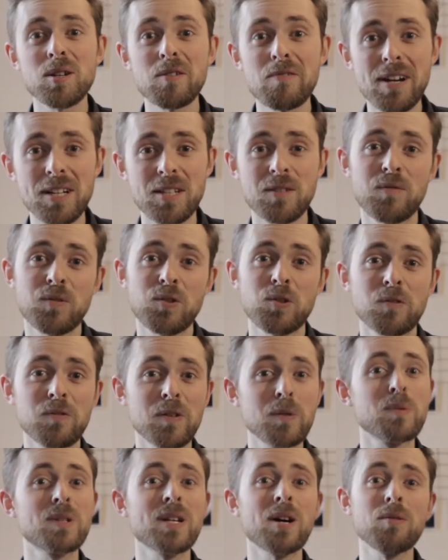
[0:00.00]
a director of
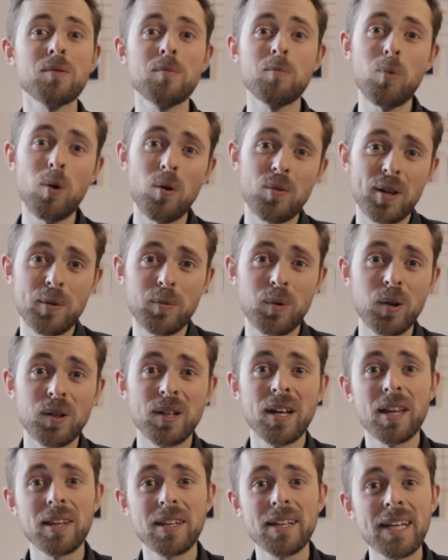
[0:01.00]
photography will tell them what they
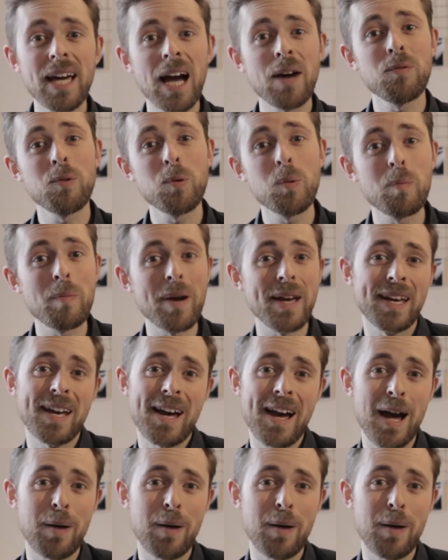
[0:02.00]
want, the gaffer will make it